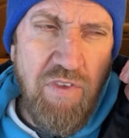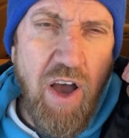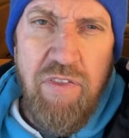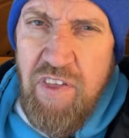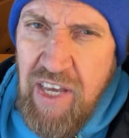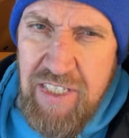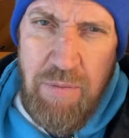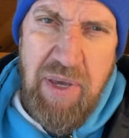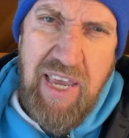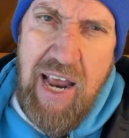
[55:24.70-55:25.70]
I think it's a
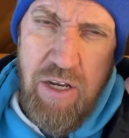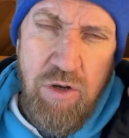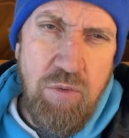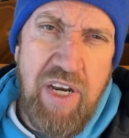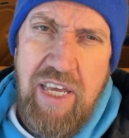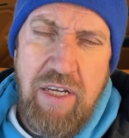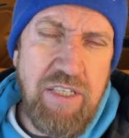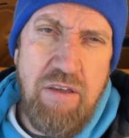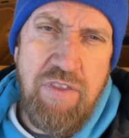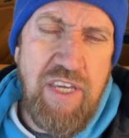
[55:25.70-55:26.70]
mechanical link. I
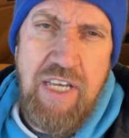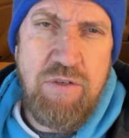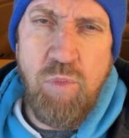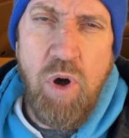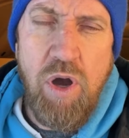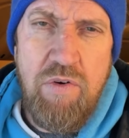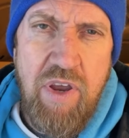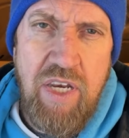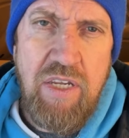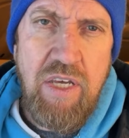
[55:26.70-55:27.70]
don't think it's
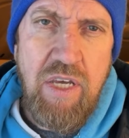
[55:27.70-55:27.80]
wiring.